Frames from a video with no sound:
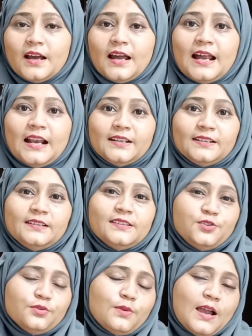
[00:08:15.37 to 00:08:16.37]

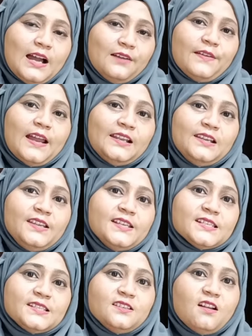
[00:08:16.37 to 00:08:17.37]
at
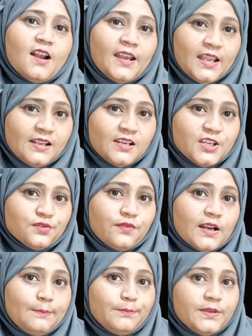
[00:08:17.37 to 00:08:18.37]
least learned English
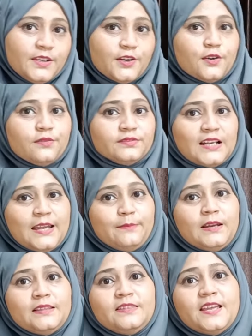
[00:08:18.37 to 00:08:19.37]
for a period of
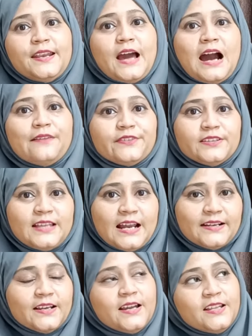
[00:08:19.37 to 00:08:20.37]
time, and then after
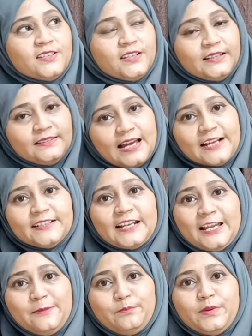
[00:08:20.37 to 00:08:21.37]
that, in that
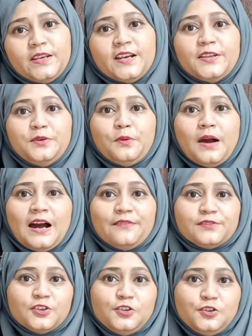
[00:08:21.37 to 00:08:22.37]
time period, you
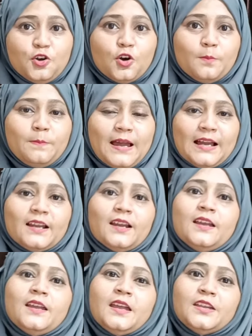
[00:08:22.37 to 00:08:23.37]
have to look back,
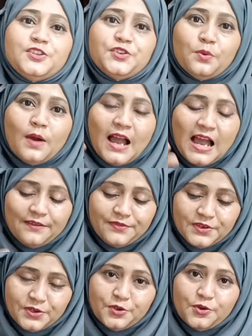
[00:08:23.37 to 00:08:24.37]
you
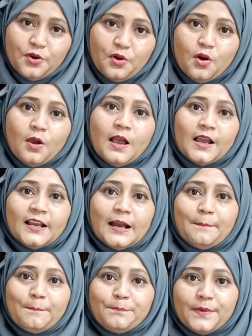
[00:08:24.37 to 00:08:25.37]
have to
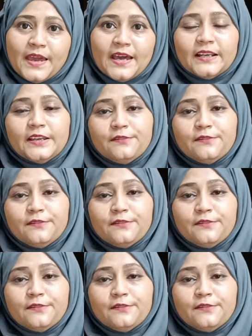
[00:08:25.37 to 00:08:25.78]
compare.